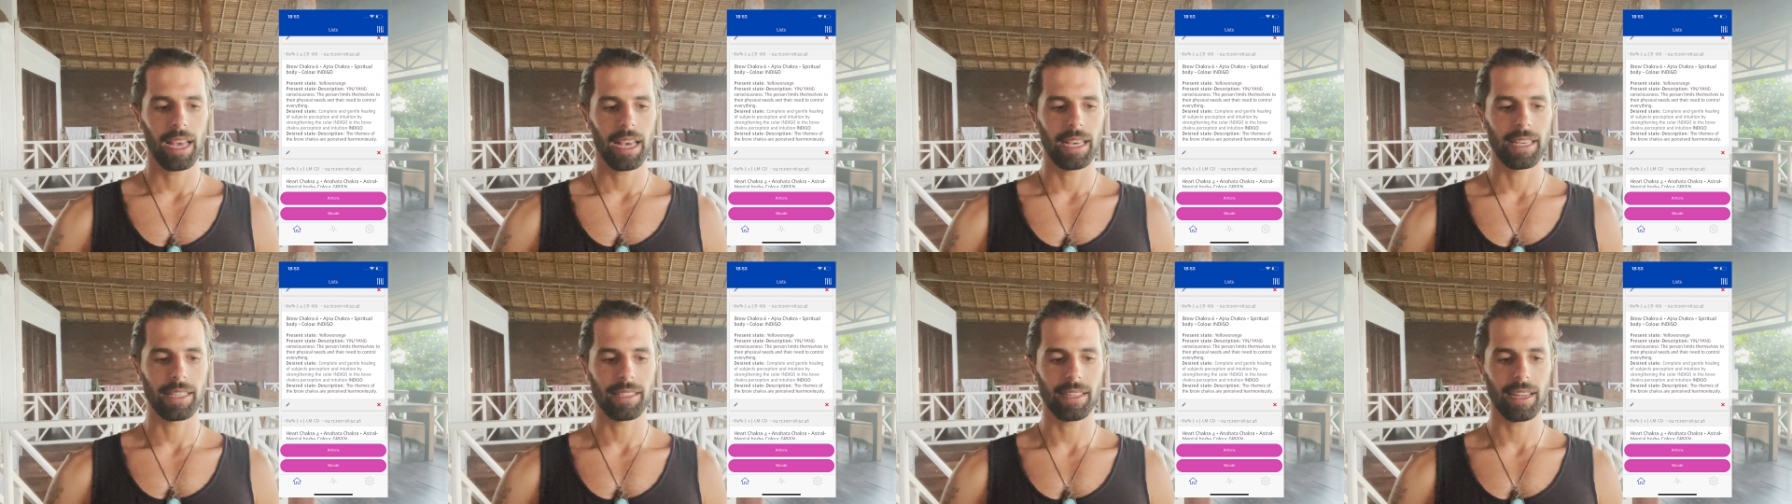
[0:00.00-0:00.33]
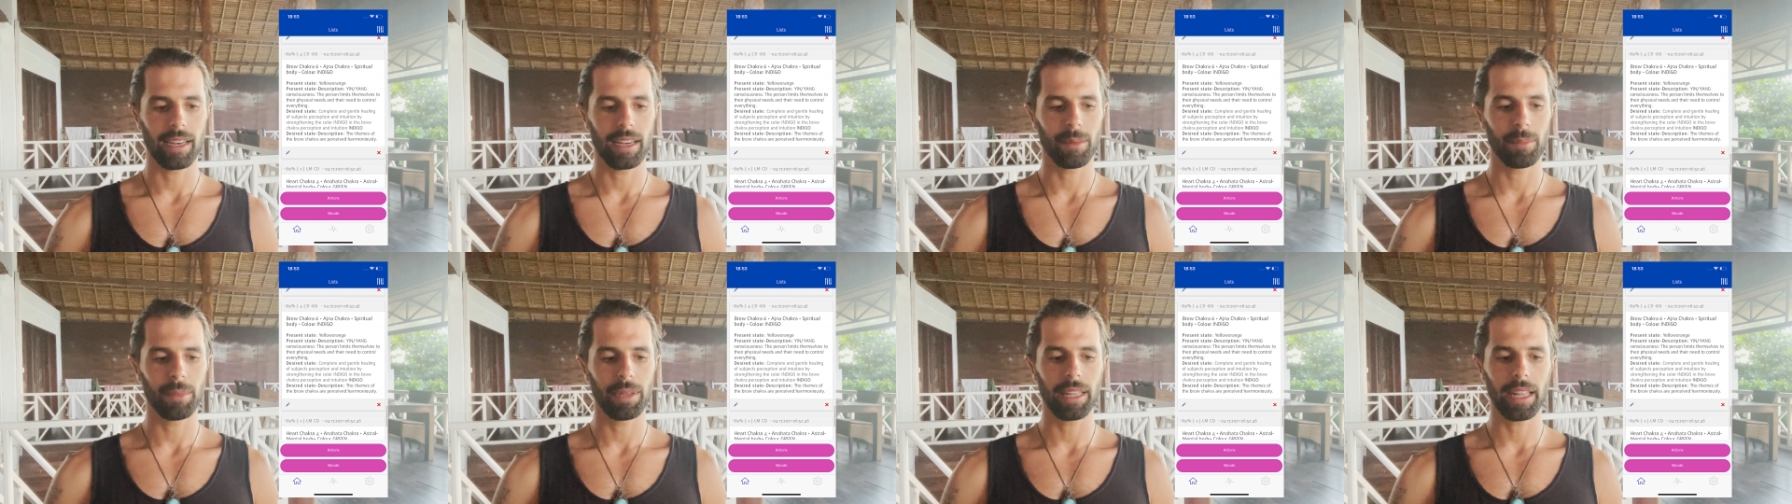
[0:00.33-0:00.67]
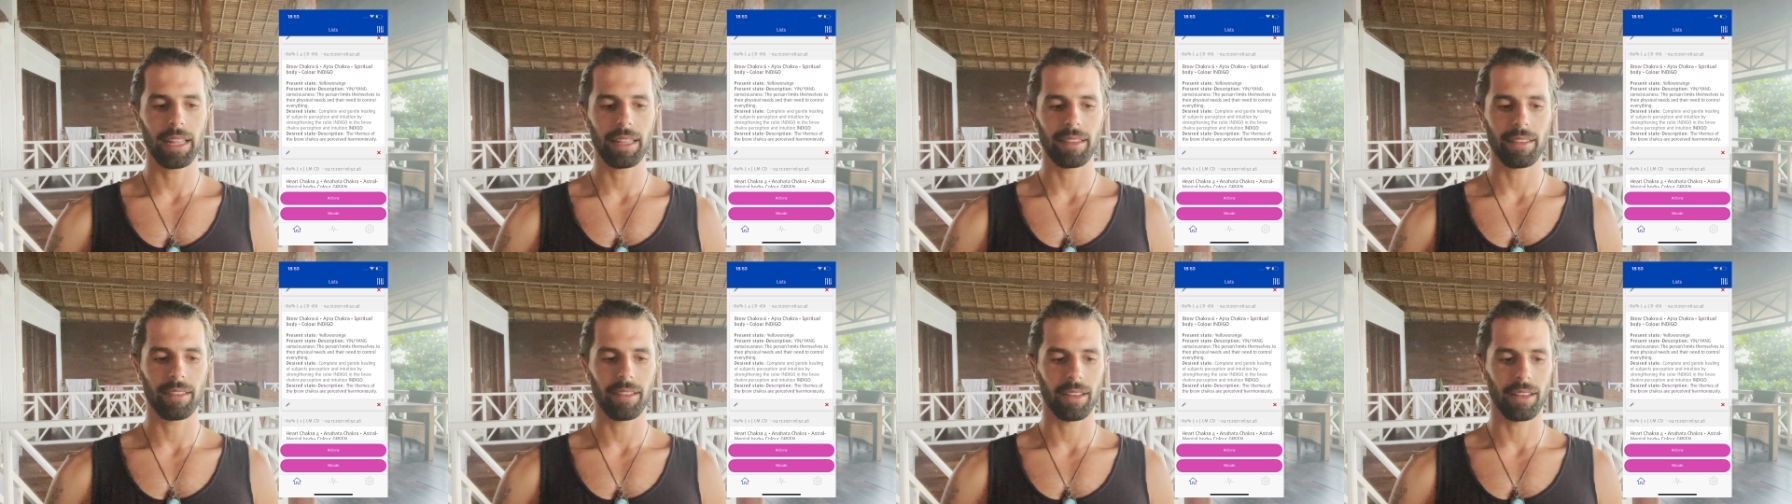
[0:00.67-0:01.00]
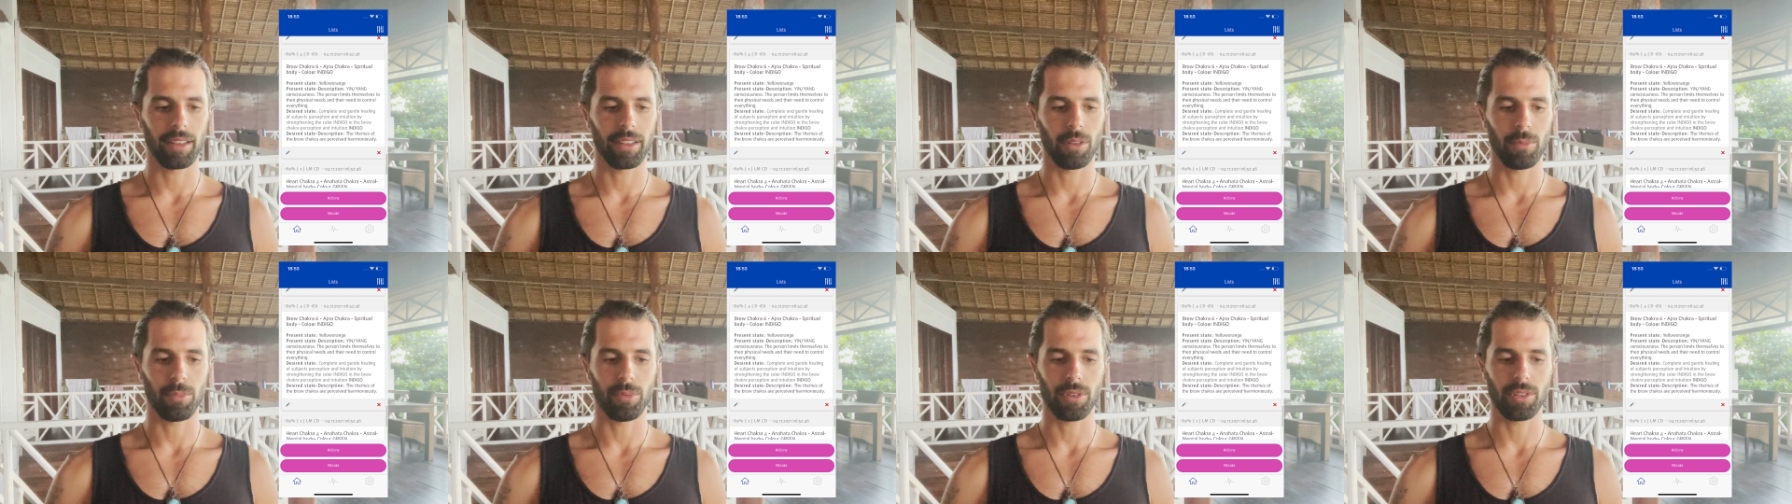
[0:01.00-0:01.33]
It's telling me that
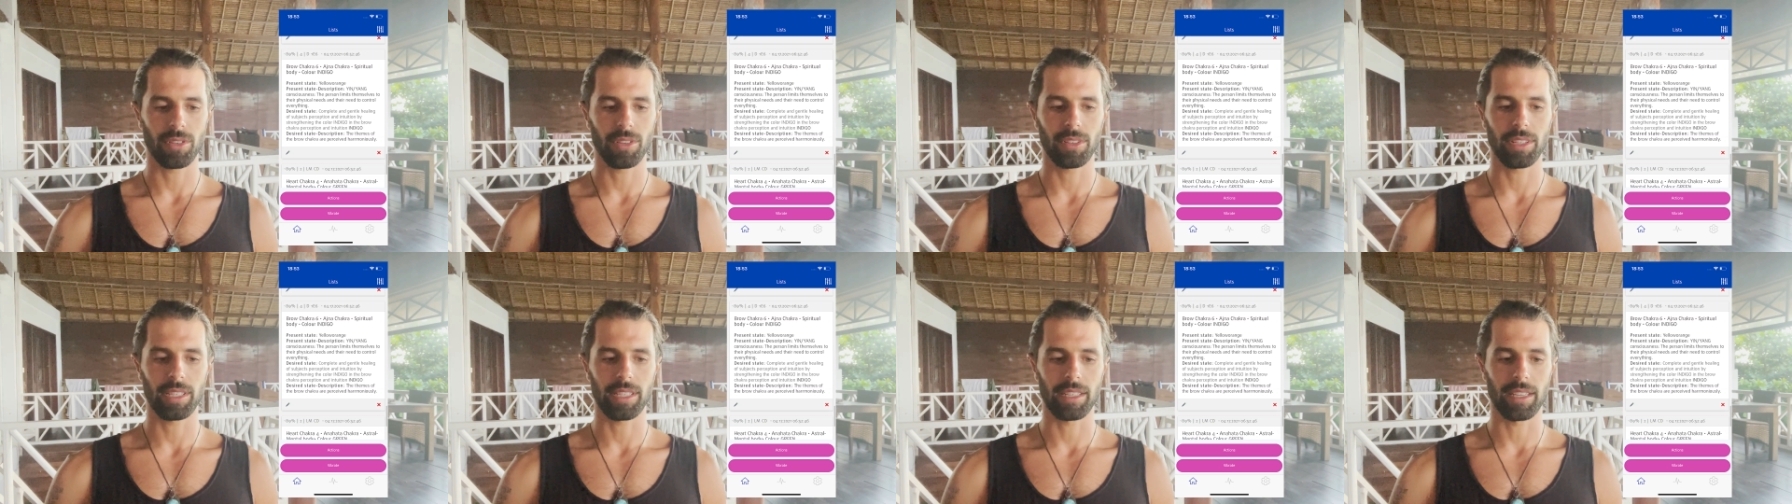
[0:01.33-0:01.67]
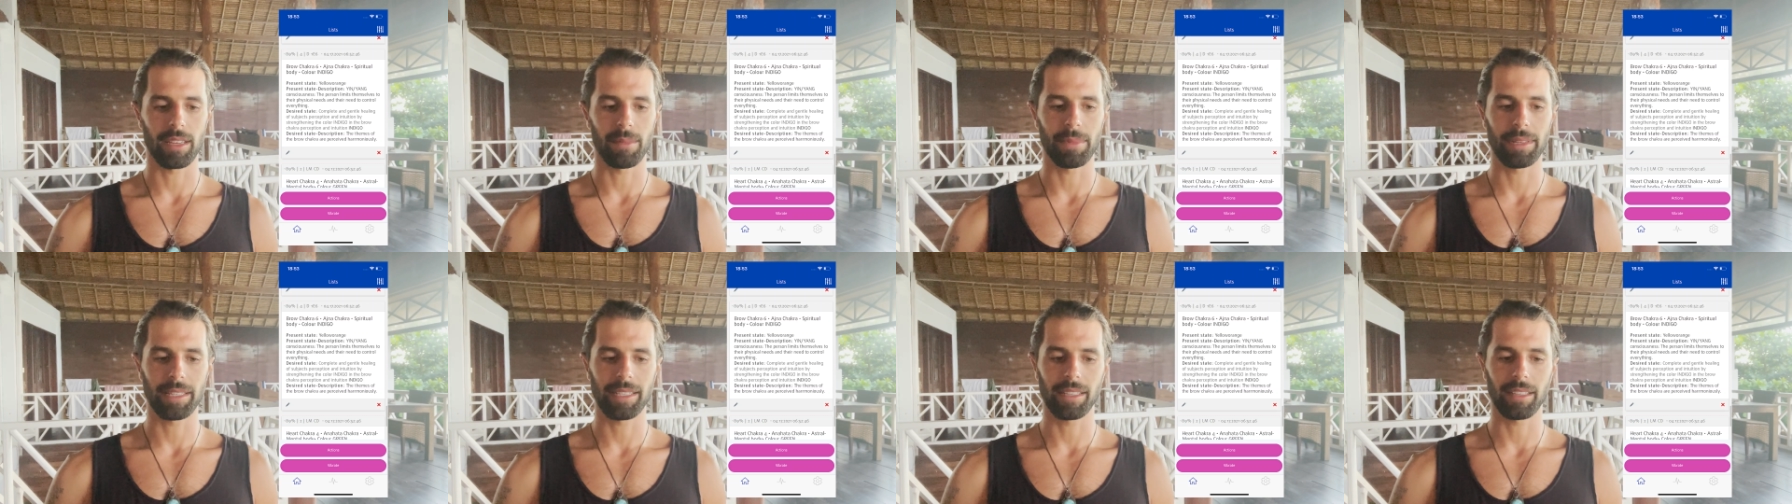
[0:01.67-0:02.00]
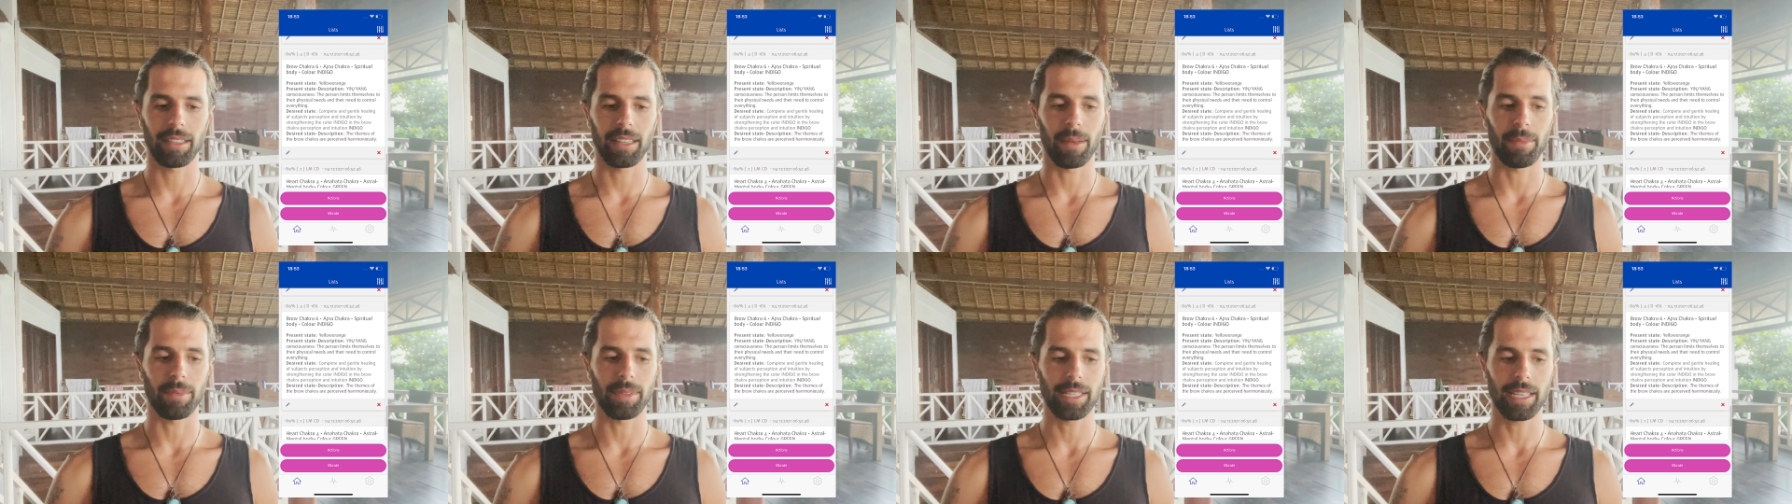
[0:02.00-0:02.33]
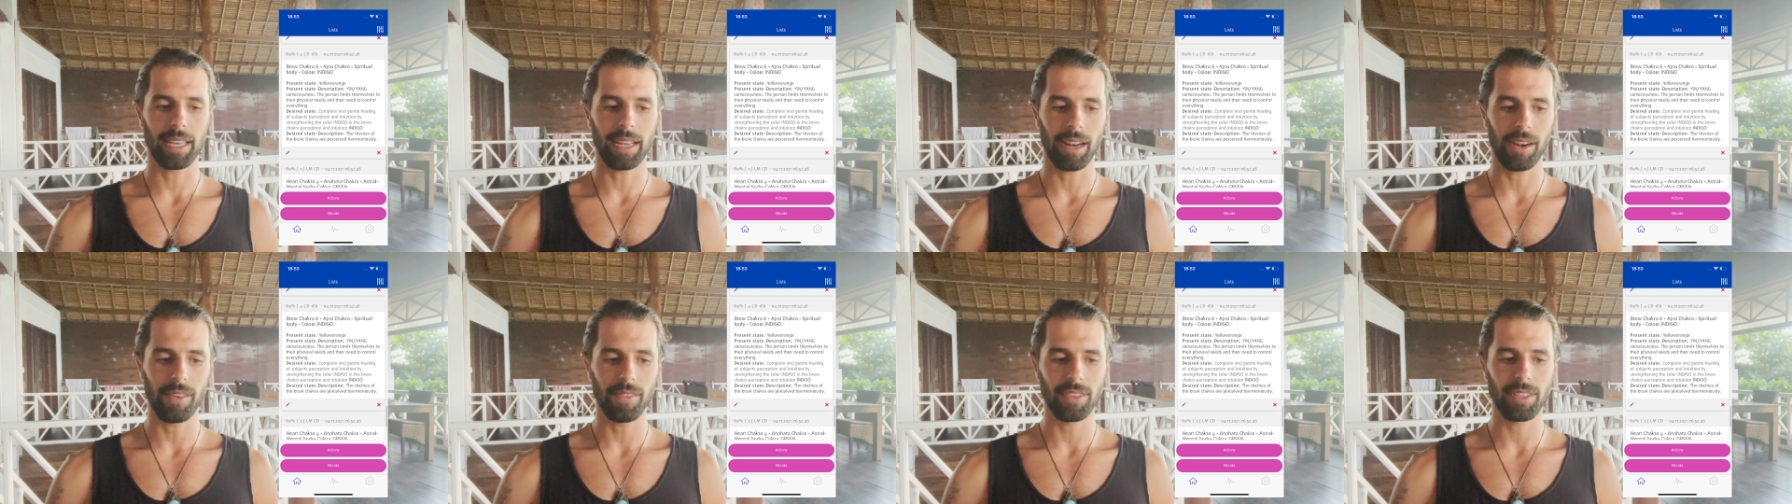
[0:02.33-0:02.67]
the person is limiting
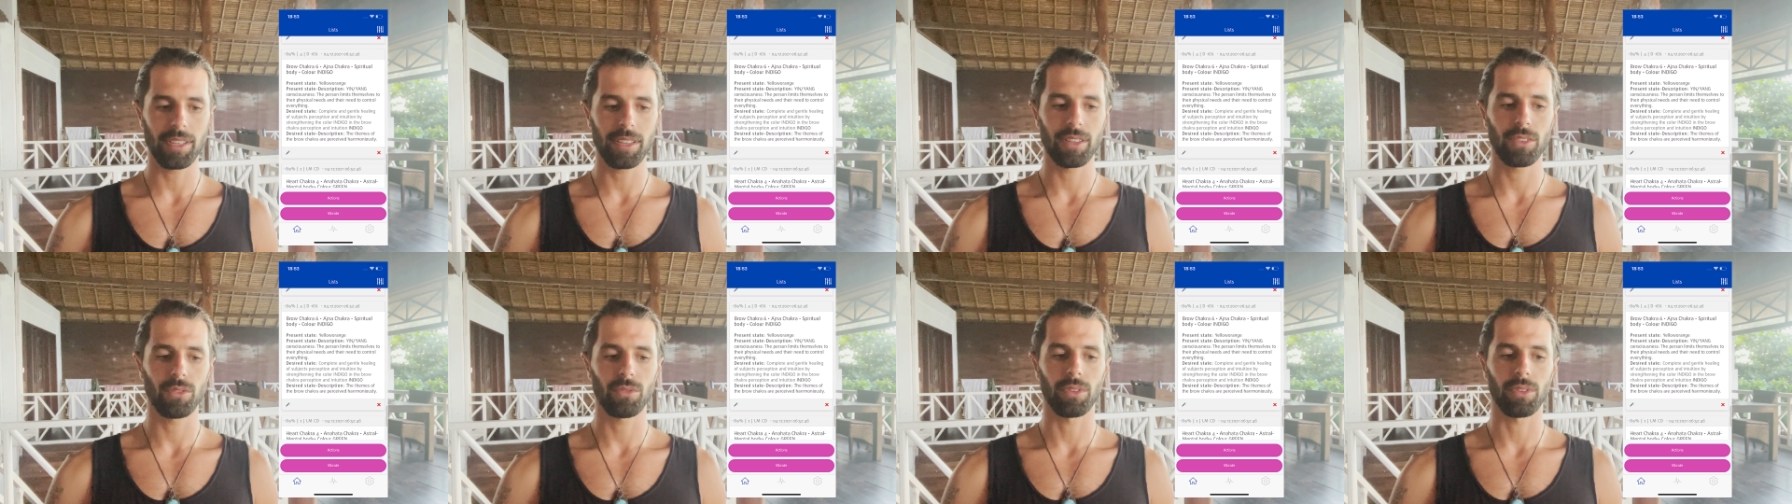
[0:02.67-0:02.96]
themselves